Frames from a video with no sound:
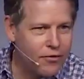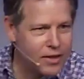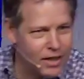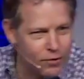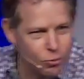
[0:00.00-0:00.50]

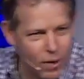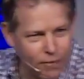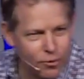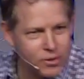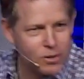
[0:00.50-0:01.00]
and give it
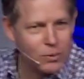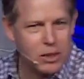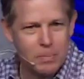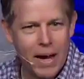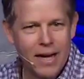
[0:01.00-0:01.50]
reverence and
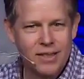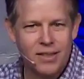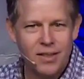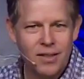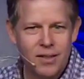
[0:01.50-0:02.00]
respect
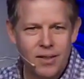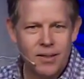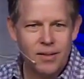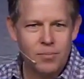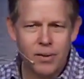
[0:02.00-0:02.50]

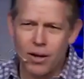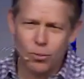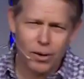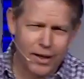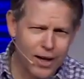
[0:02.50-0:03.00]
but they don't
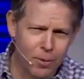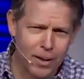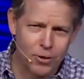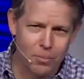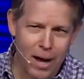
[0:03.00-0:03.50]
really care
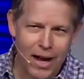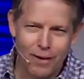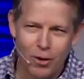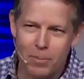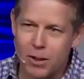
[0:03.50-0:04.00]
about their body
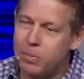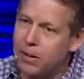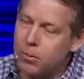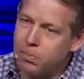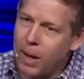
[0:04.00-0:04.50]
very much. But
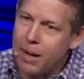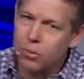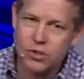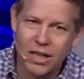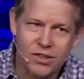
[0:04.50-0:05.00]
the
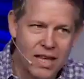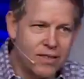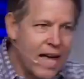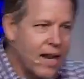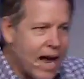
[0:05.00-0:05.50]
Bible says that
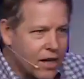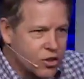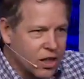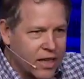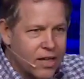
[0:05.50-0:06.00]
that
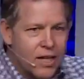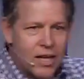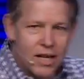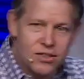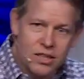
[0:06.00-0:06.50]
actually
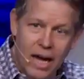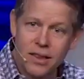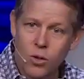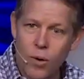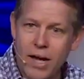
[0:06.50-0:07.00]
is
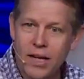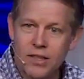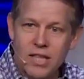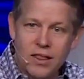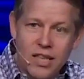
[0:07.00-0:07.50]
not the way it
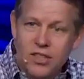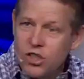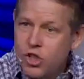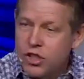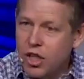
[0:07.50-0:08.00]
is, that this is
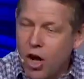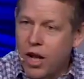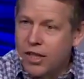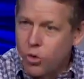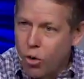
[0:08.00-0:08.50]
just an
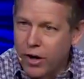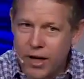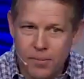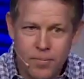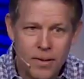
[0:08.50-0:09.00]

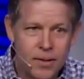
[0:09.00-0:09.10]
auditorium